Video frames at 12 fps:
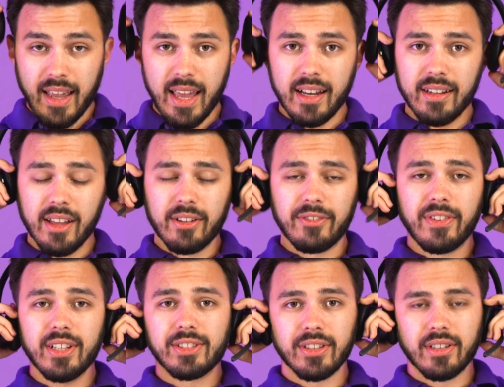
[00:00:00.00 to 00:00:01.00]
And another
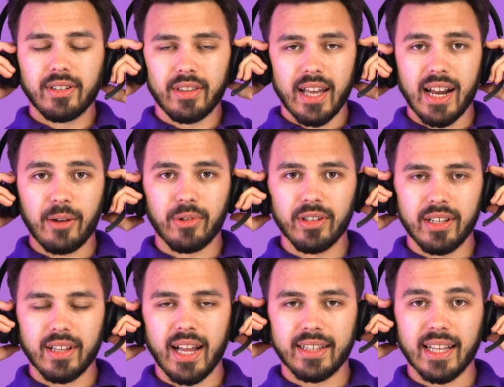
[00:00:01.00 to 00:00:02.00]
feature that I really
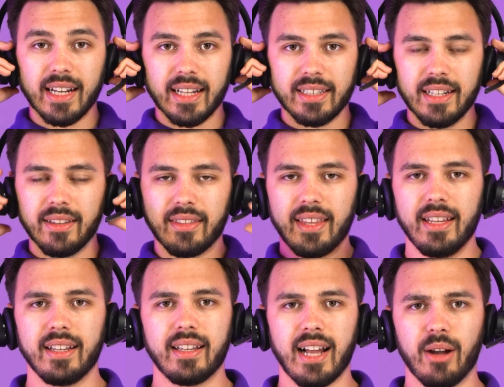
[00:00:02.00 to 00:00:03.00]
like that I didn't
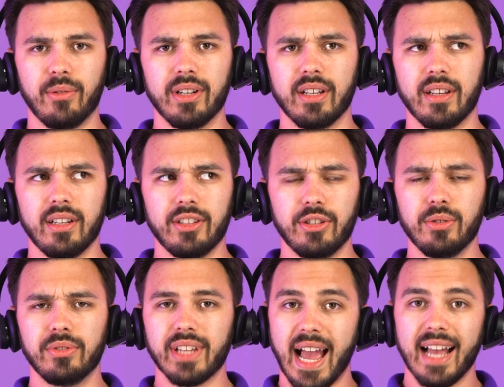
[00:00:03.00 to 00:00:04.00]
think I would
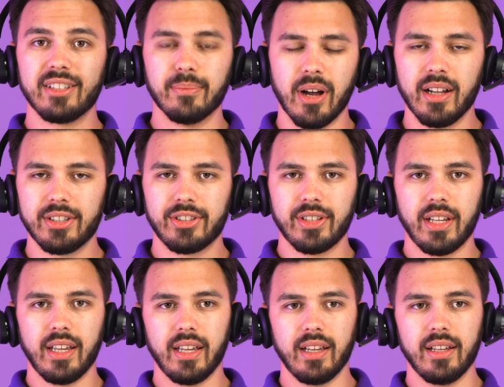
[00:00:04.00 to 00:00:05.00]
use as much
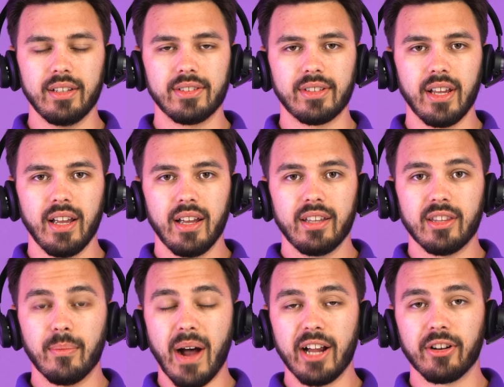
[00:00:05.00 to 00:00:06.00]
is
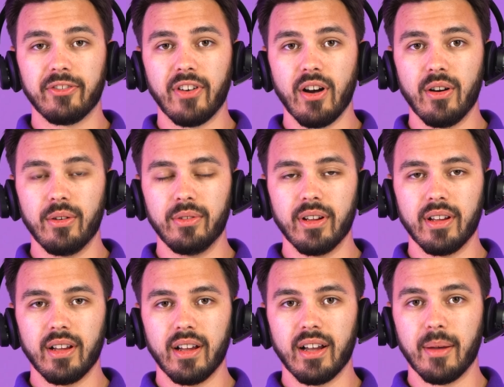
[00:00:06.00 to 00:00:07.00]
the
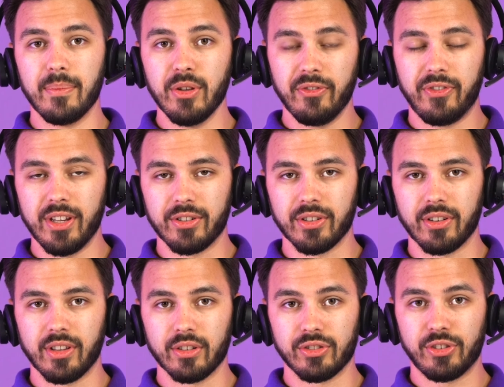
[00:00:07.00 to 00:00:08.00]
microphone uh, mute feature.
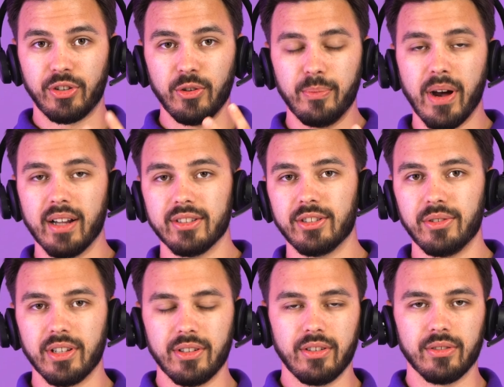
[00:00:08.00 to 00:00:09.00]
There's two buttons you
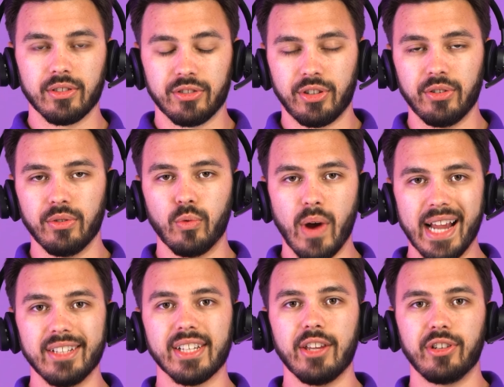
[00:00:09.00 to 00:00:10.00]
can use or two
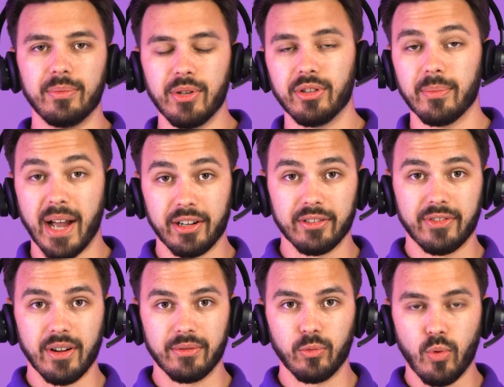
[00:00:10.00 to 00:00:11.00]
ways that you can mute the
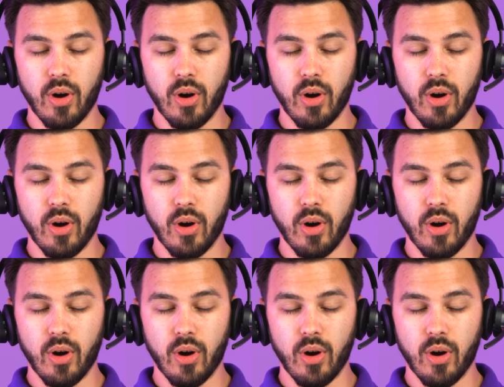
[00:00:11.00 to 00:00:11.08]
microphone.